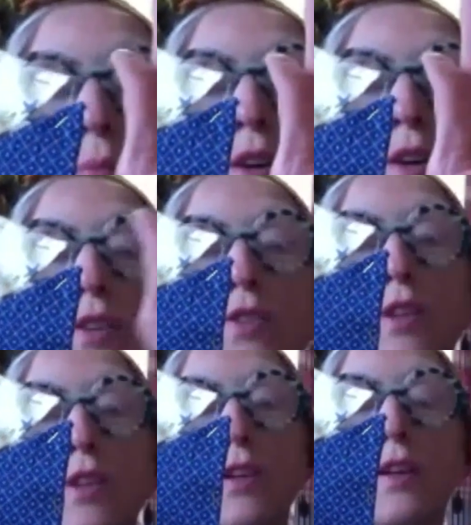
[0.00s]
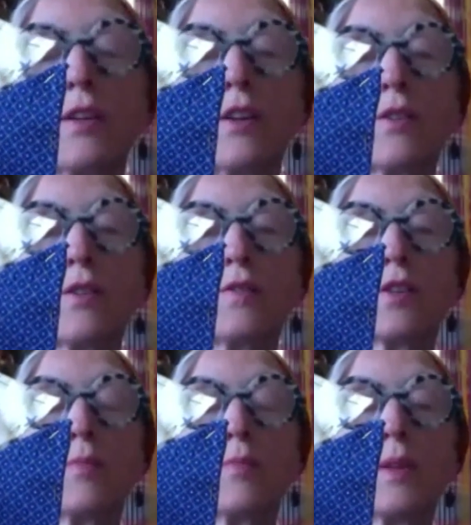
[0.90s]
blocks and another lot of
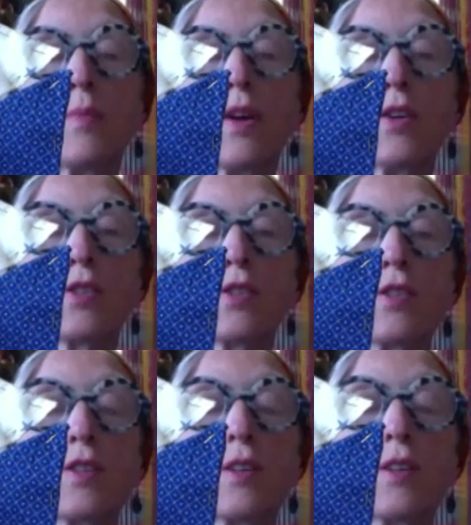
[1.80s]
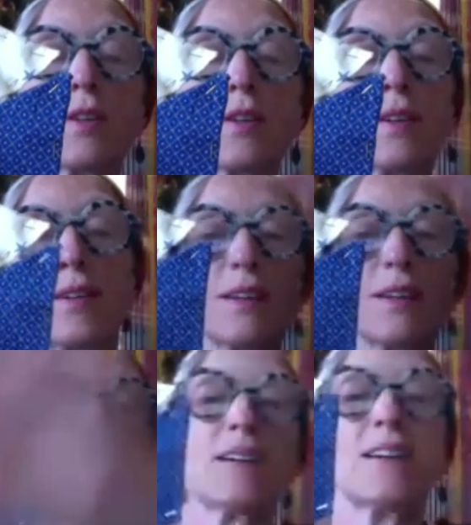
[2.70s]
tumbling blocks,
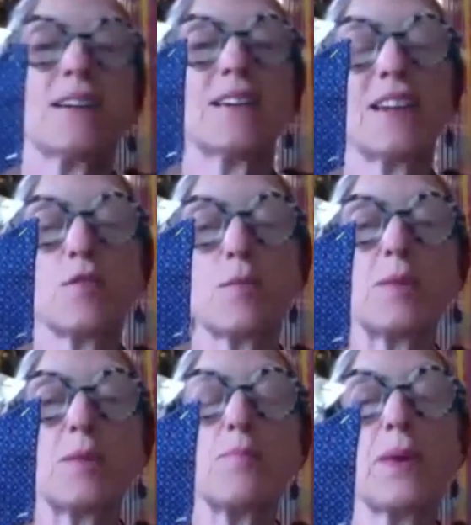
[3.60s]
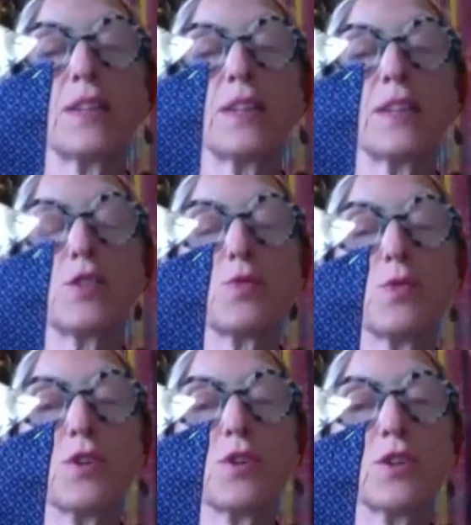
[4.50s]
you'll have a big
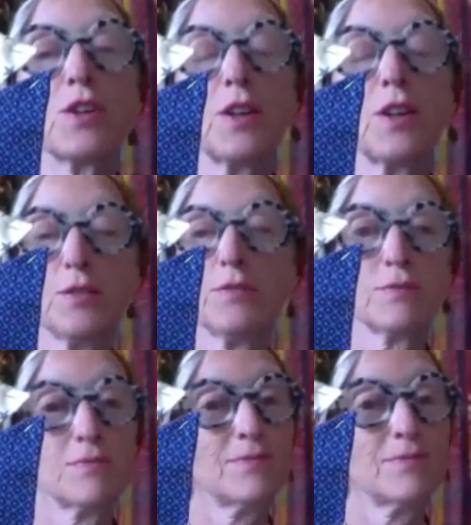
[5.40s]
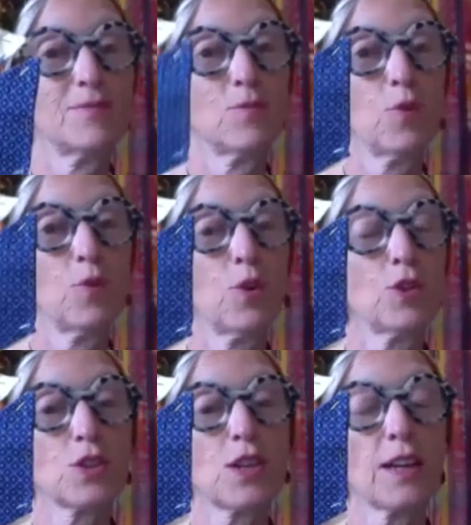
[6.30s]
patchwork of what
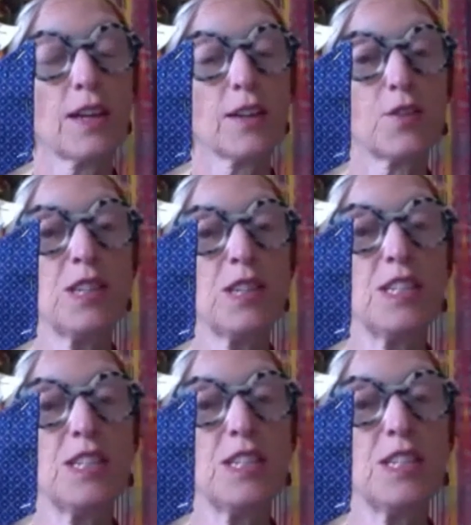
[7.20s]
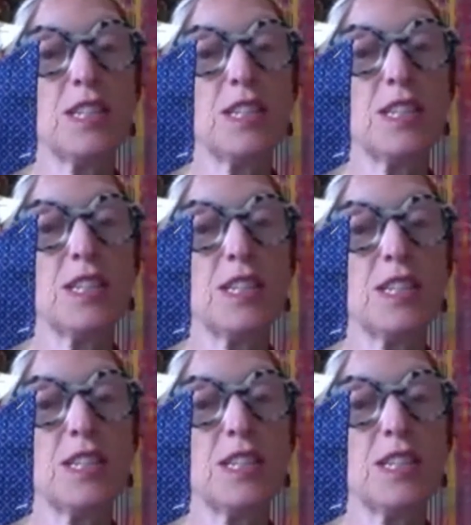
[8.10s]
looks like 3D shapes.